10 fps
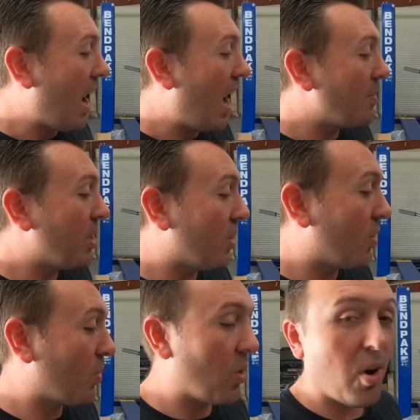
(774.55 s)
I'm gonna
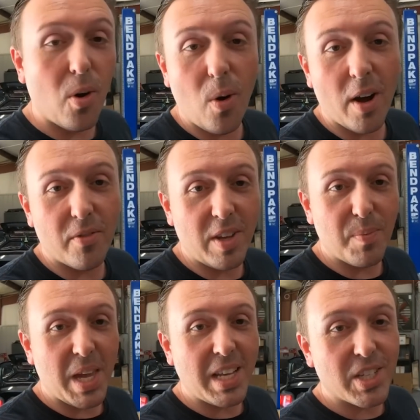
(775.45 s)
throw a
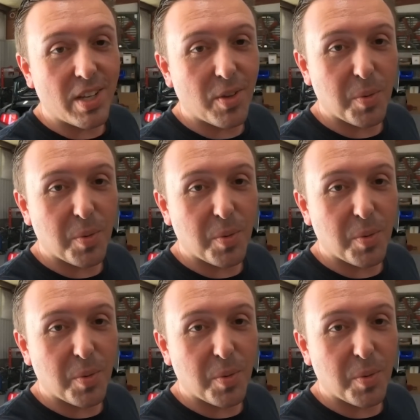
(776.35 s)
VMP Gen